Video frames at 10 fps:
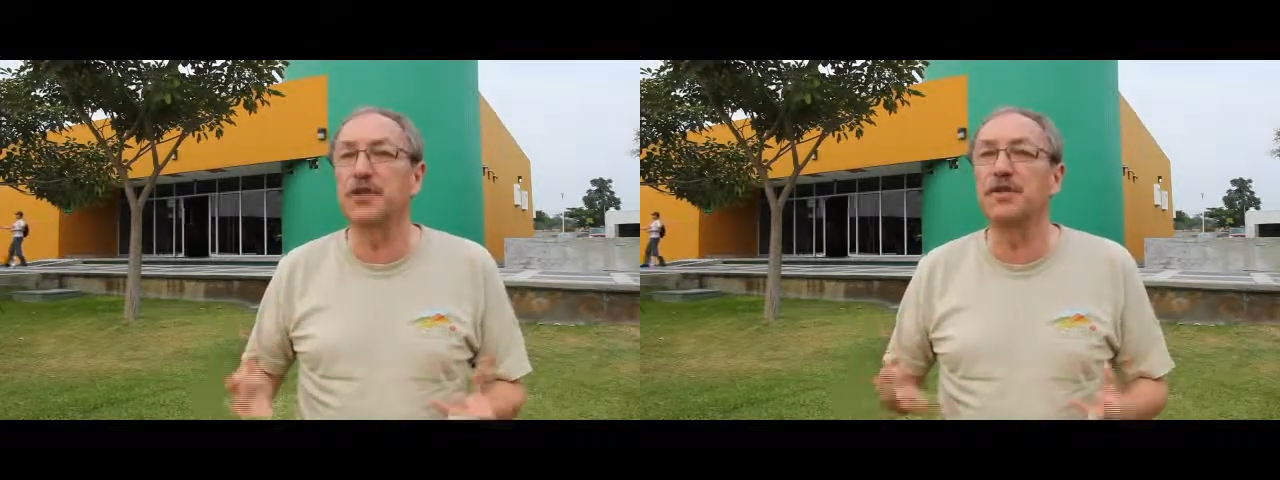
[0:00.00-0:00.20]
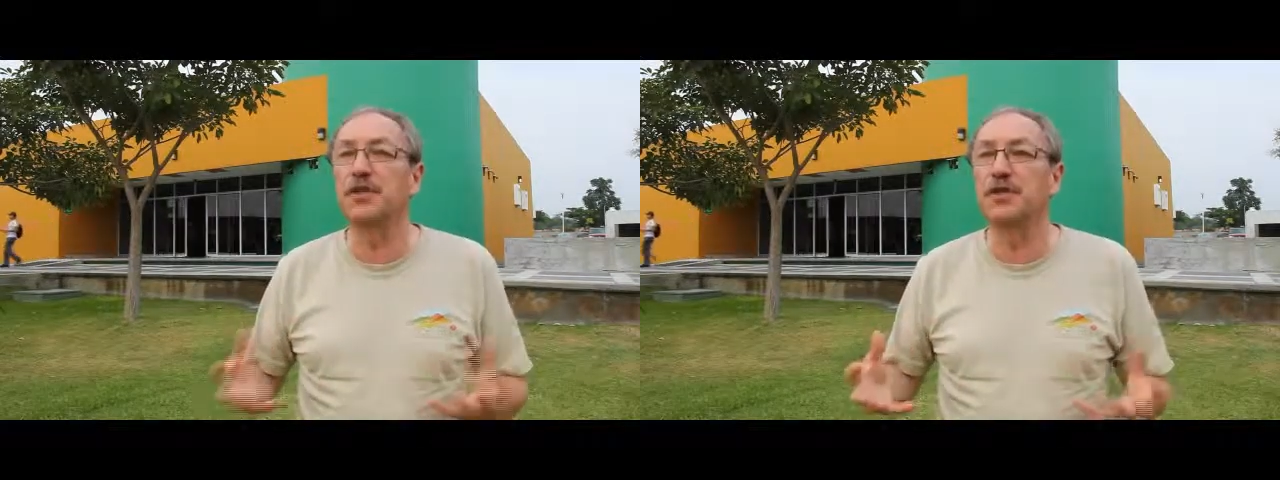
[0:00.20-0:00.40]

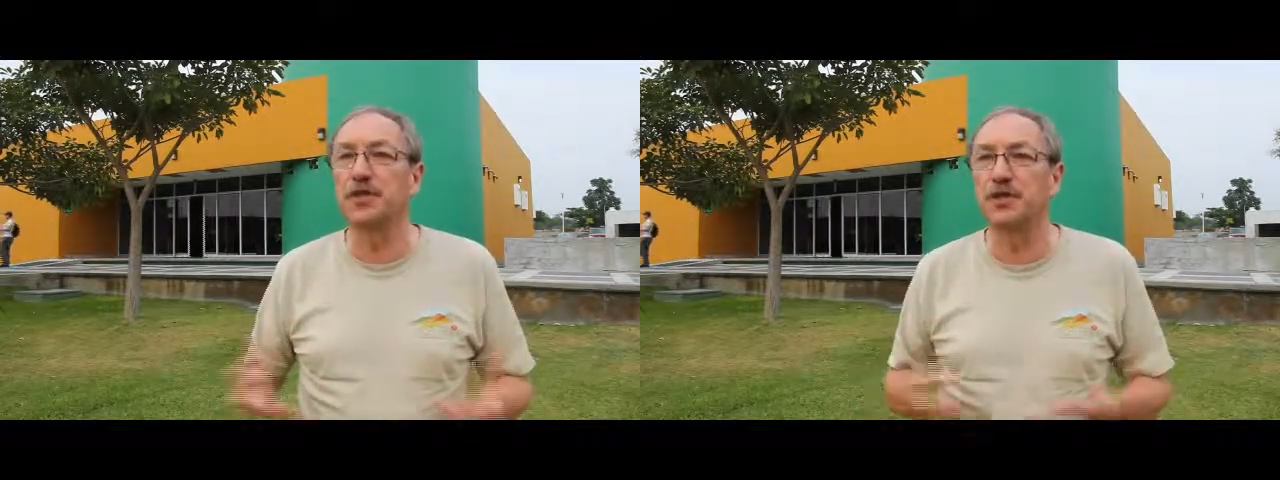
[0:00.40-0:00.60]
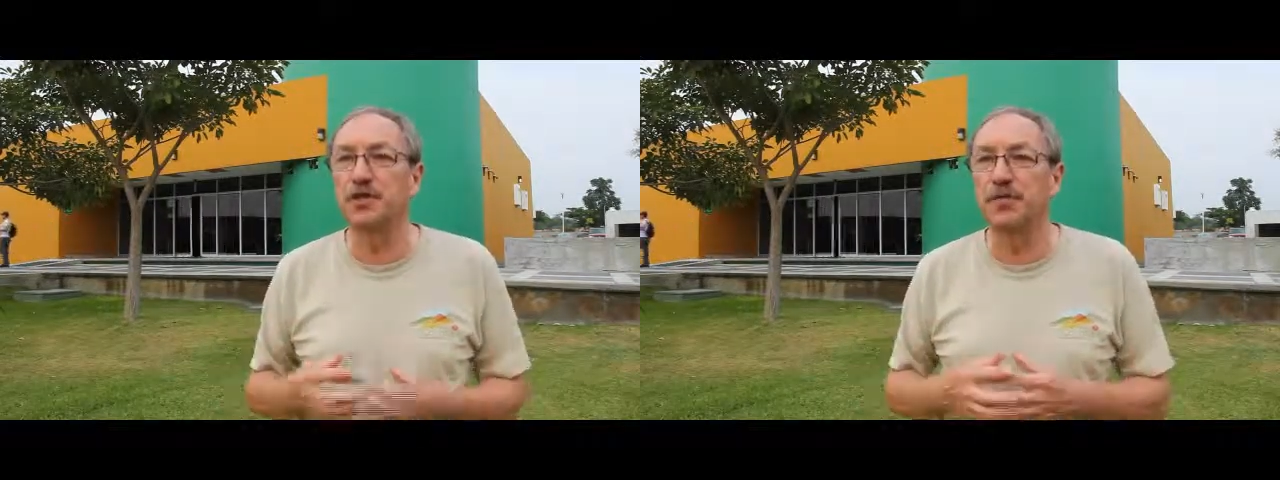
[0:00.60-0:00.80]

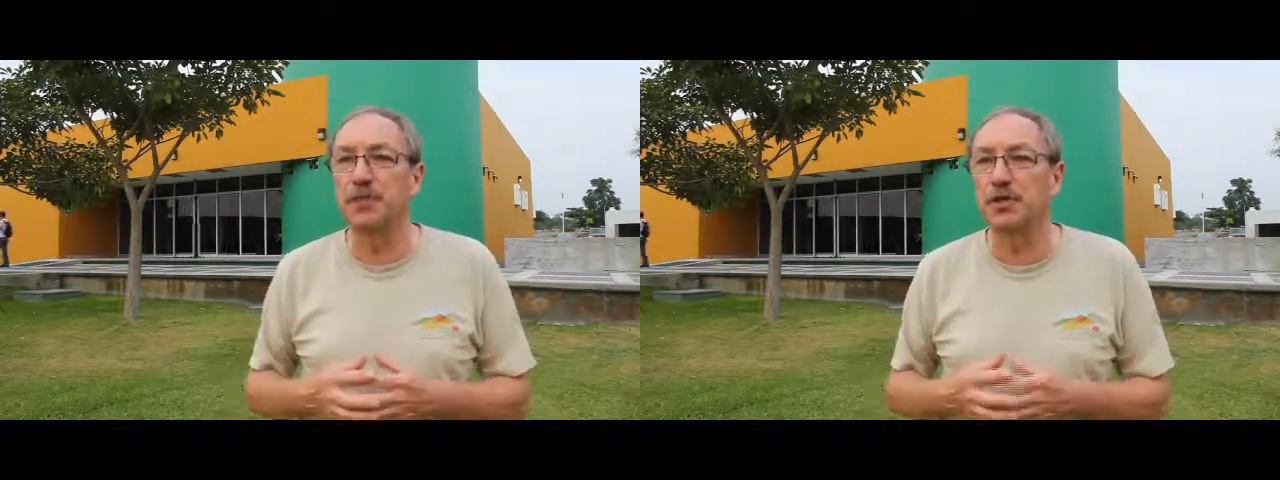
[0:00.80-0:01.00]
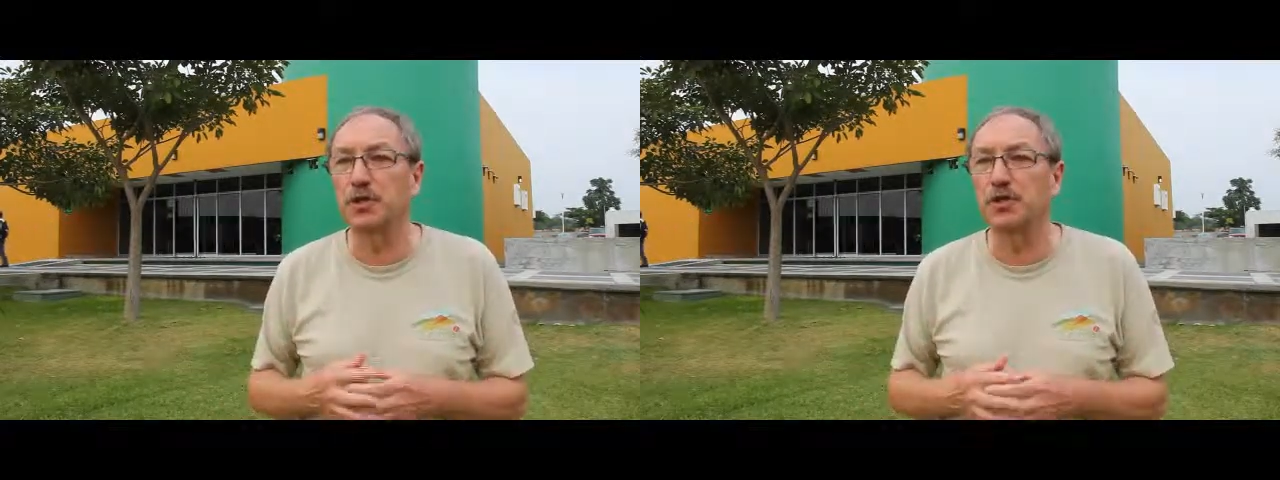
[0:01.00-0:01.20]
activities
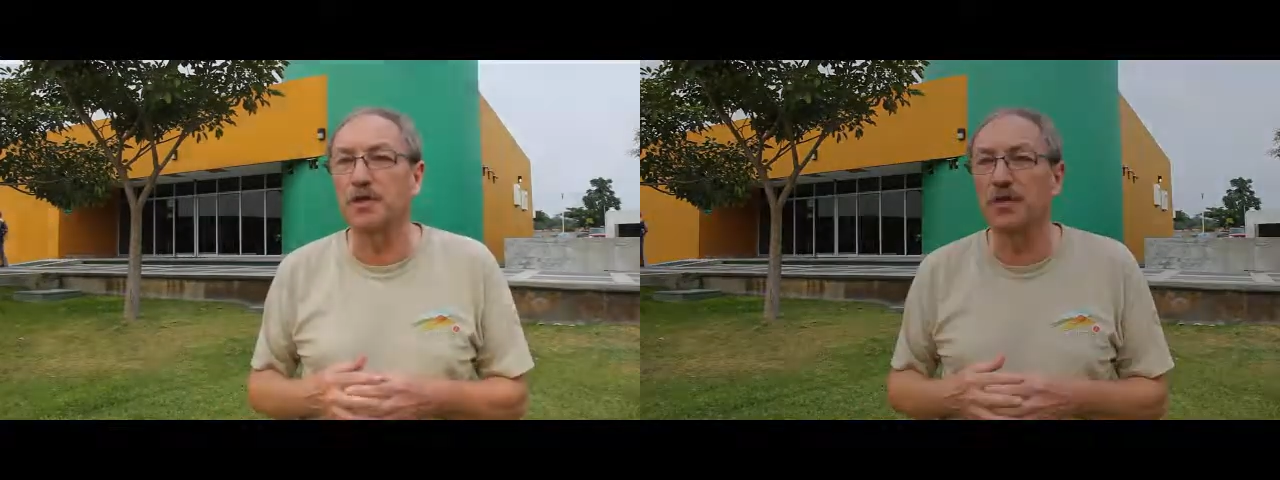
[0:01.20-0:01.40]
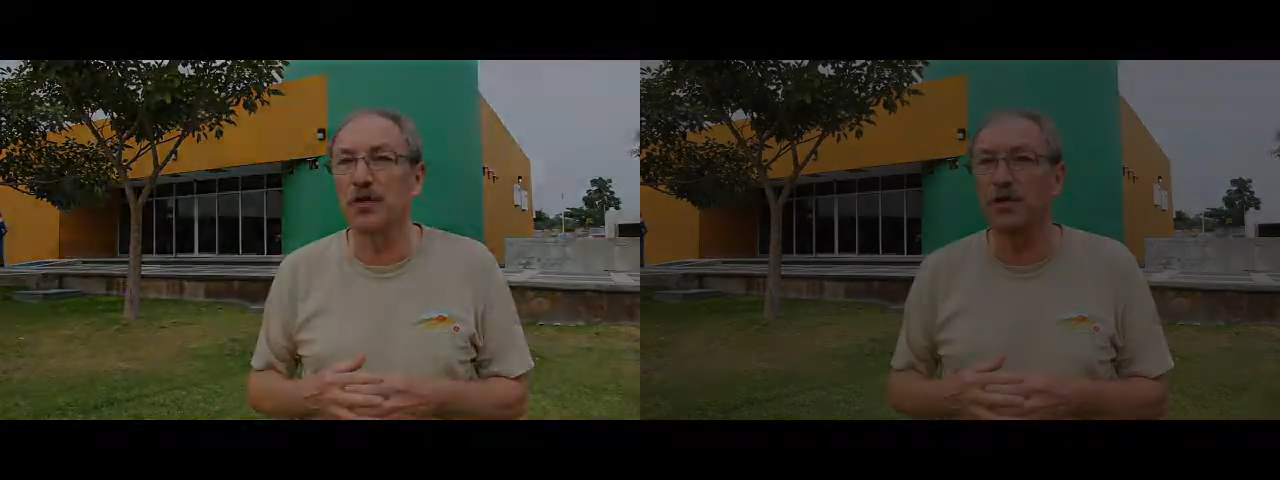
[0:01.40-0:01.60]
at Bristol
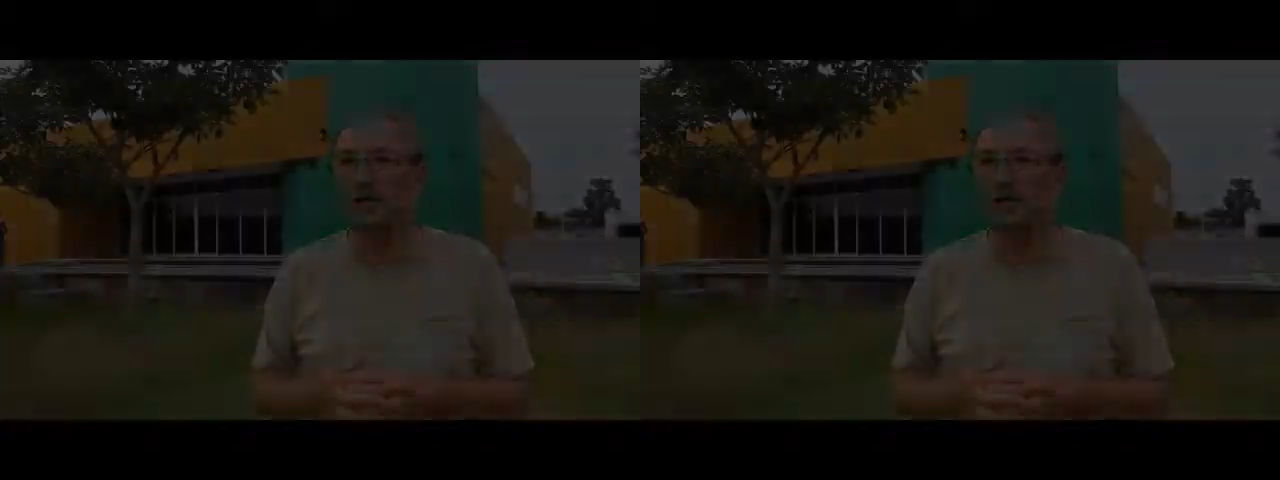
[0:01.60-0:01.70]
University.